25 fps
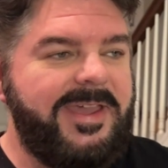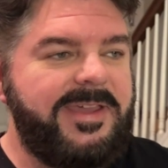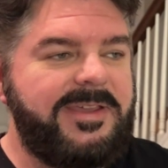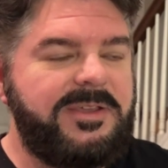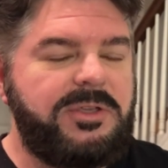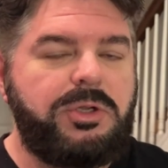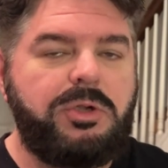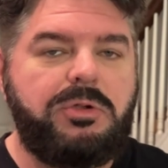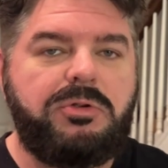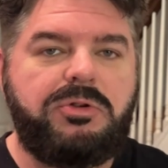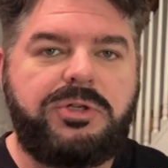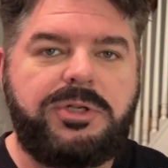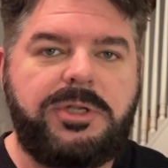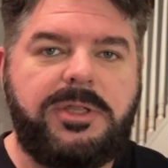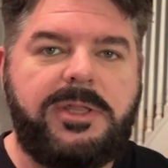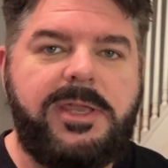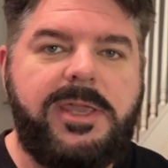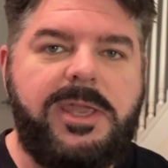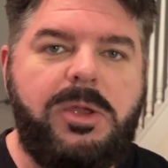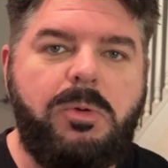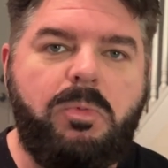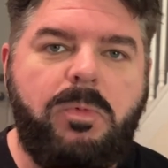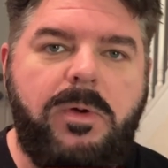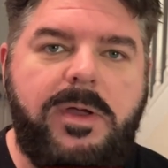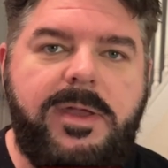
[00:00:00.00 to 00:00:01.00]

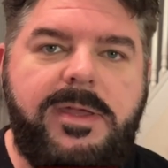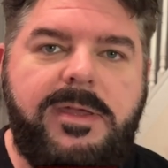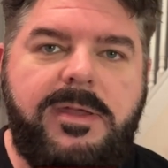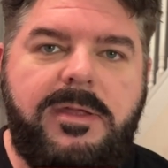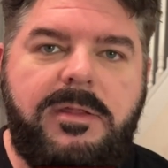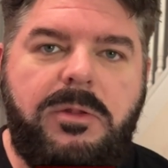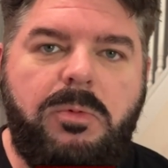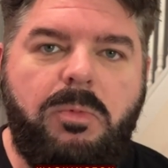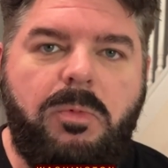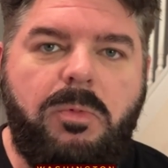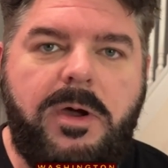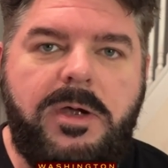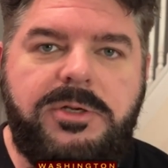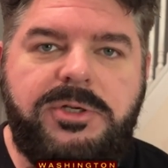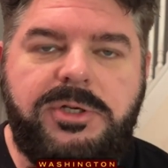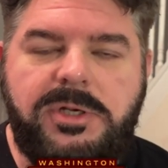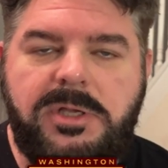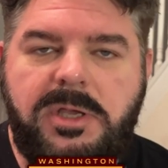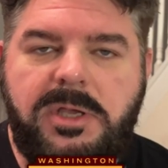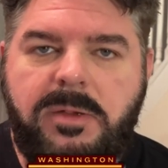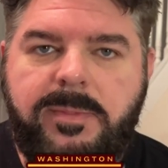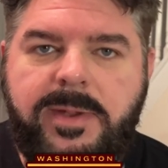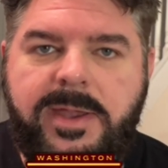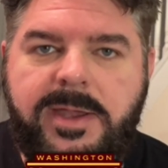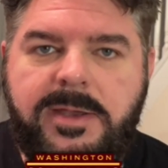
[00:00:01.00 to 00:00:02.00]
Usually, when the
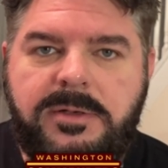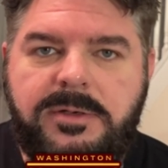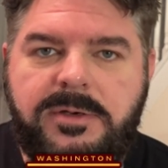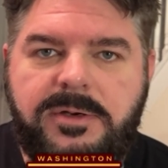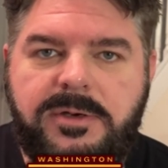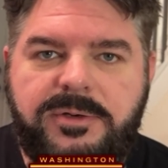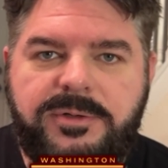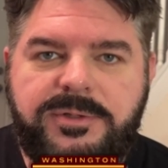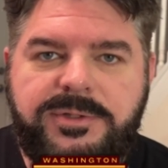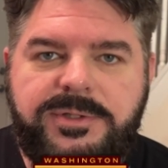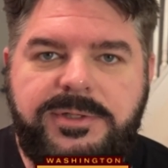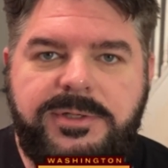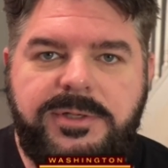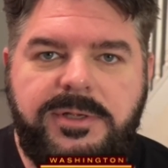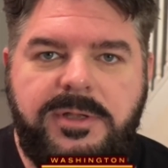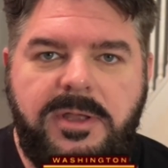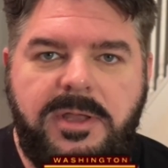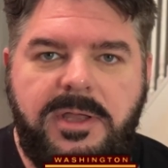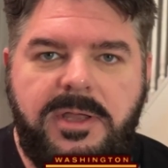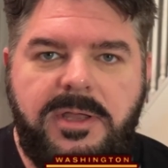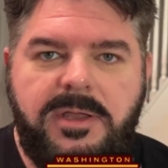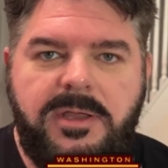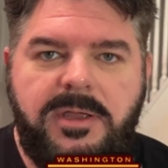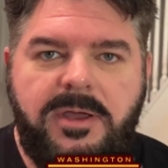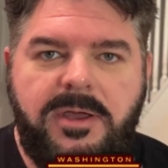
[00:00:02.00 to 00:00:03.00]
Washington Commanders
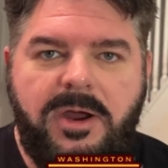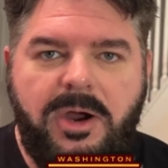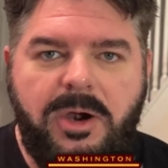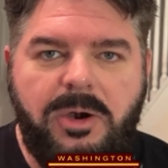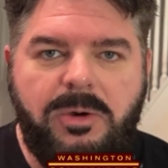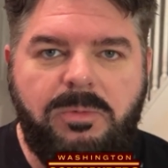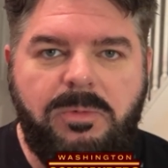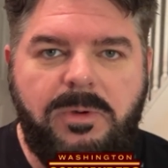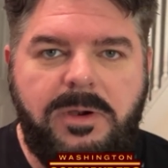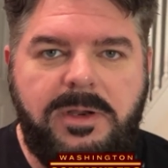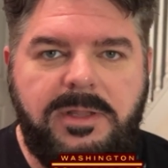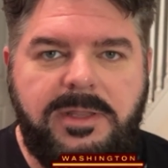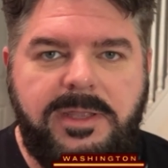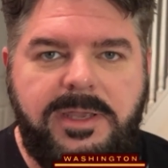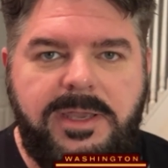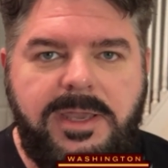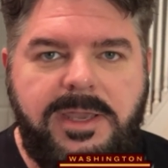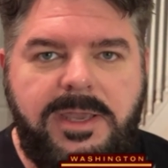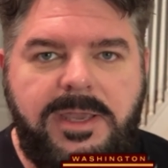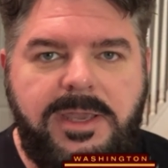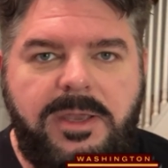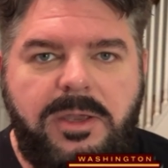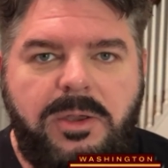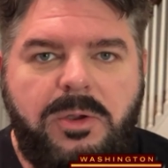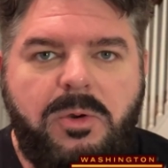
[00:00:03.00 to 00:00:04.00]
are
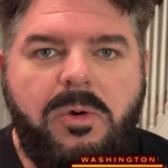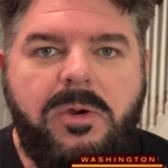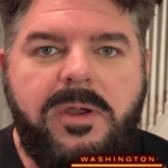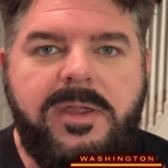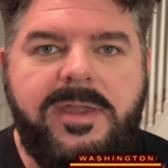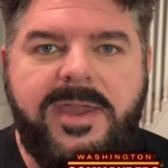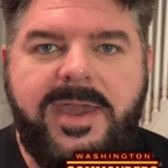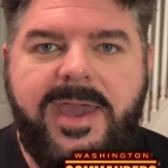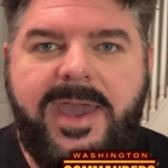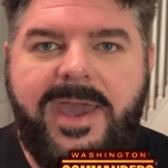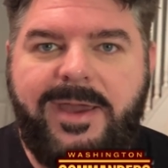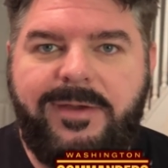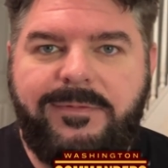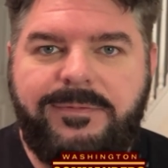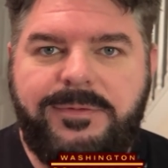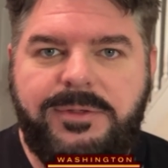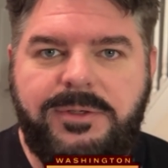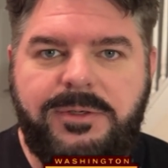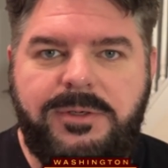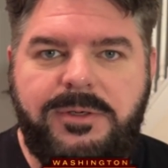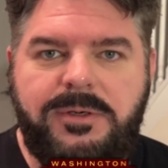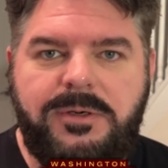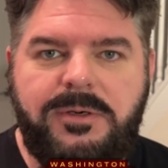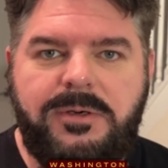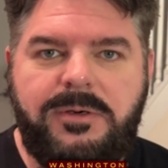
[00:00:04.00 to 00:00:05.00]
really going
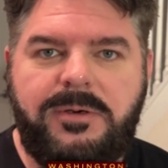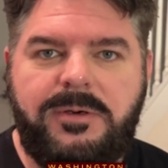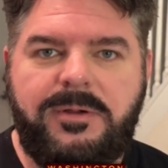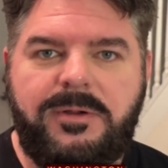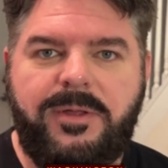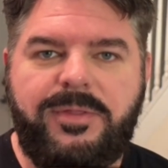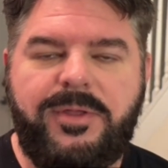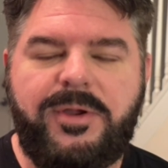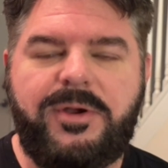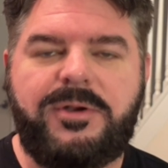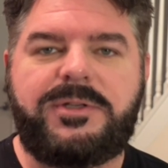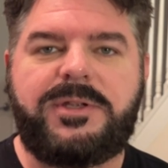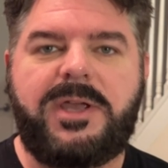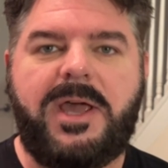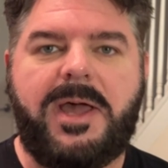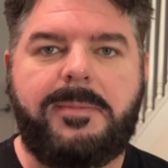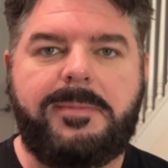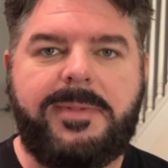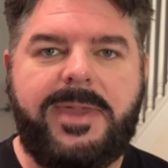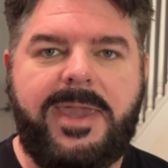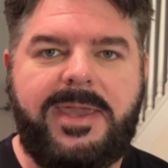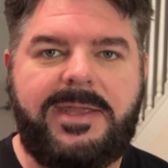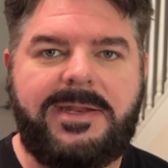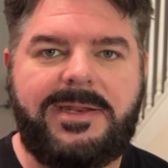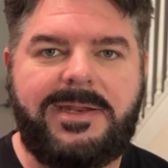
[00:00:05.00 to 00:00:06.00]
after their
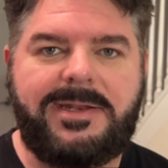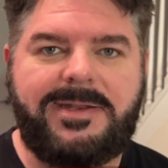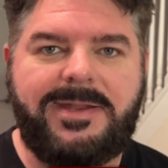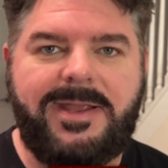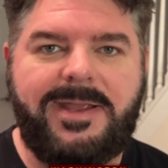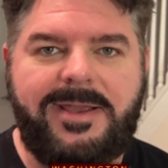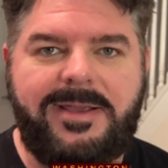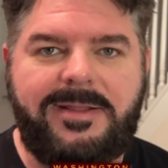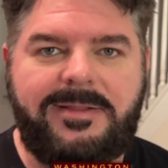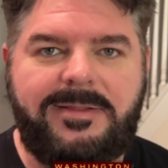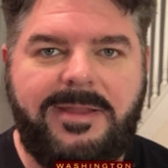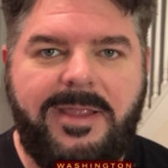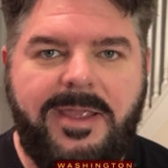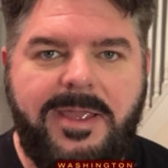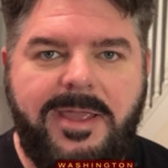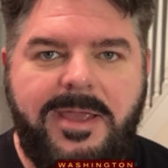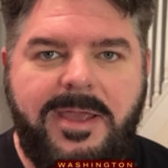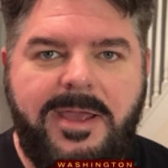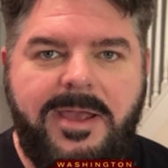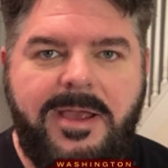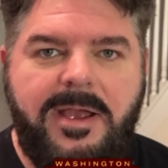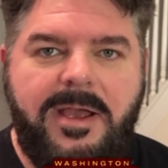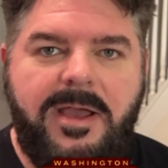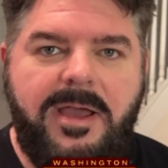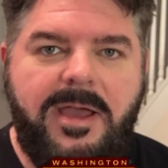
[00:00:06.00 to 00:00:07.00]
top candidate,
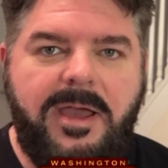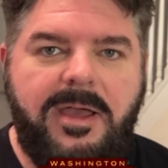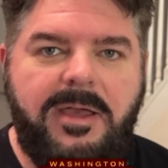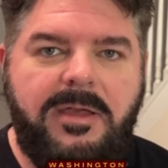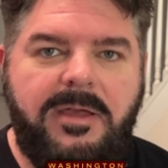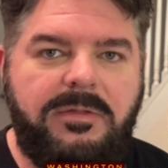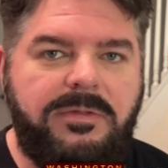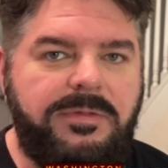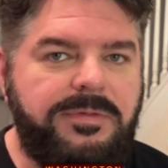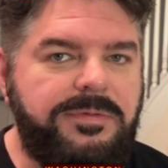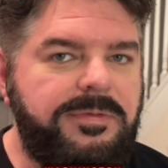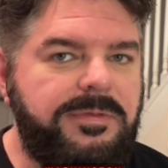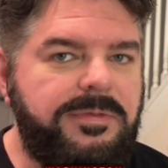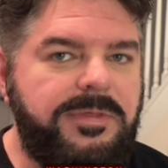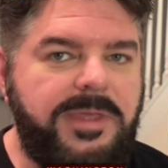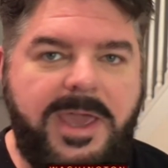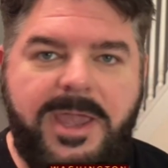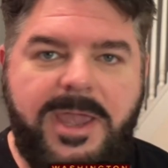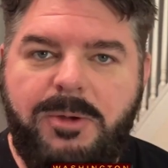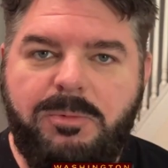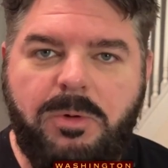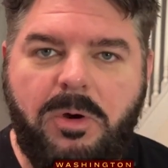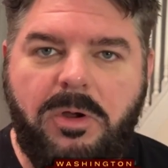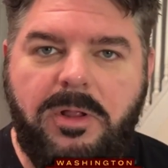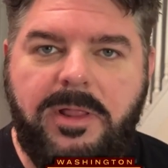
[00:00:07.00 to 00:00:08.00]

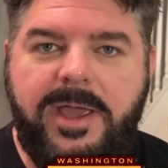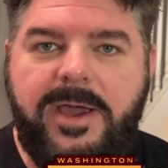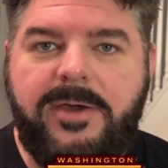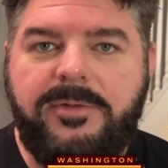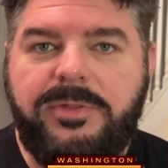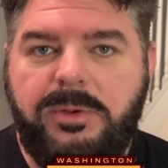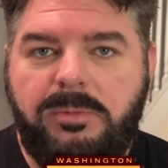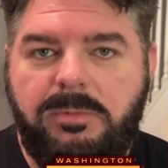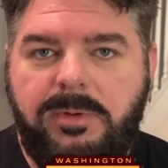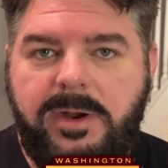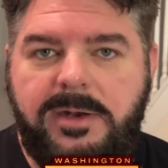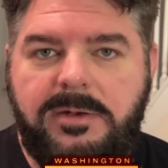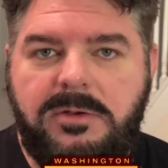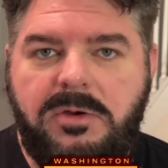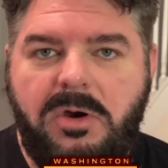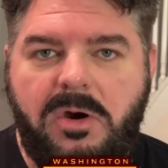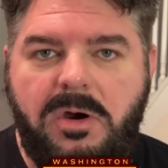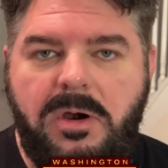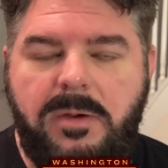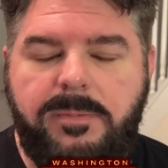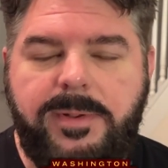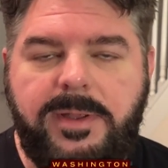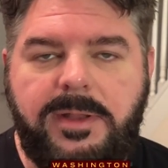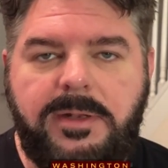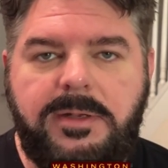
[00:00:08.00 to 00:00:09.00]
they roll out the red
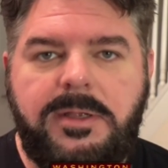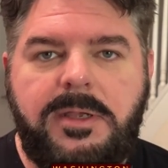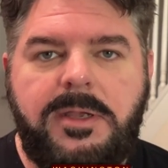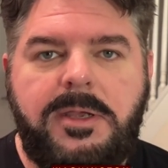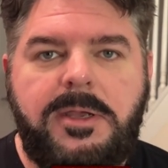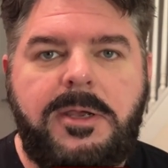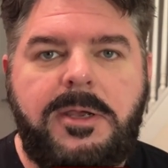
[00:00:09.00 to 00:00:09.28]
carpet.